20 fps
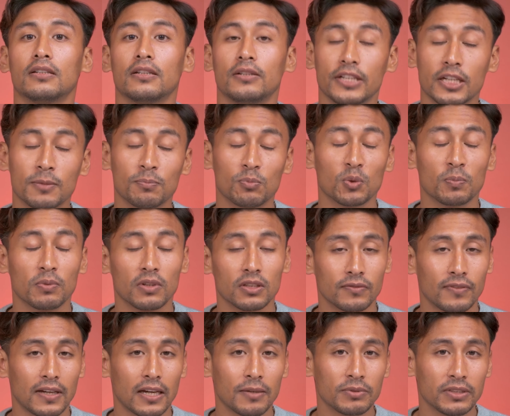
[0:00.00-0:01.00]
10 Pro Plus
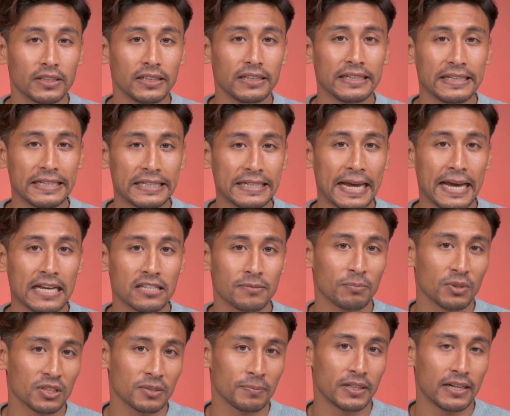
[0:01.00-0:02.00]
5G, it has
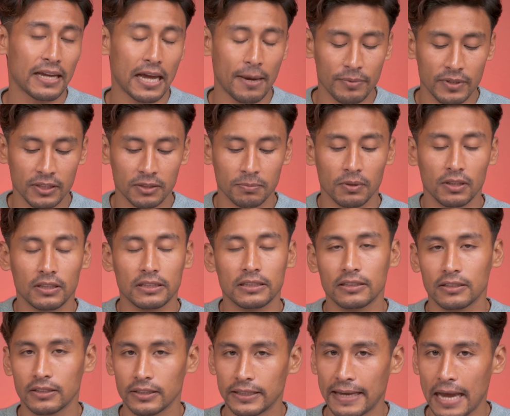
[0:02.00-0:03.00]
much better haptics, but
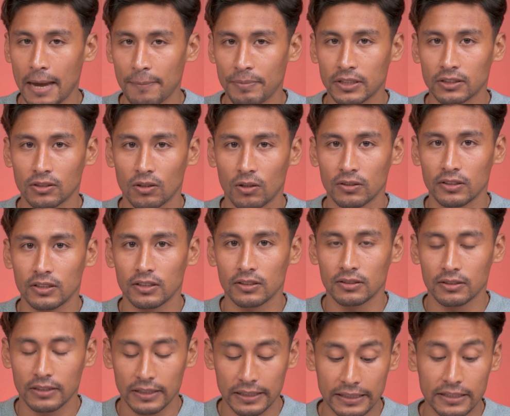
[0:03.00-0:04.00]
the haptics on this
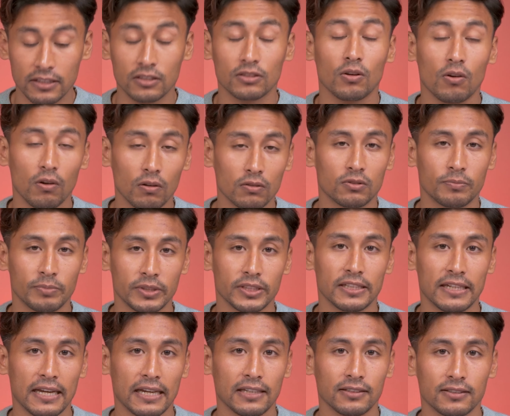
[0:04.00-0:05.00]
thing is also pretty
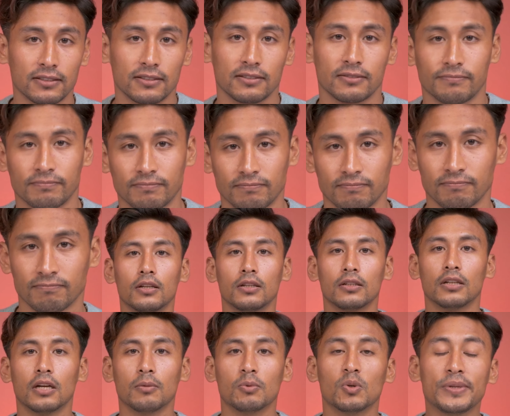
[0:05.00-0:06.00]
nice.
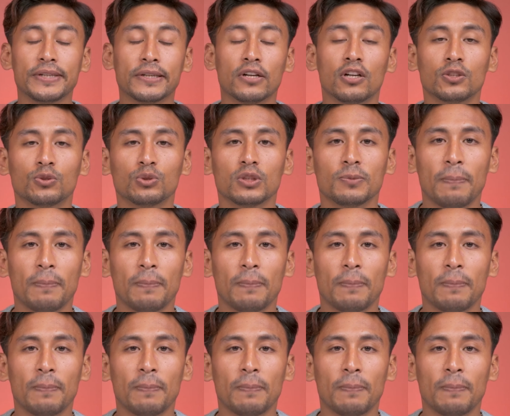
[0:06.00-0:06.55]
Now moving on to the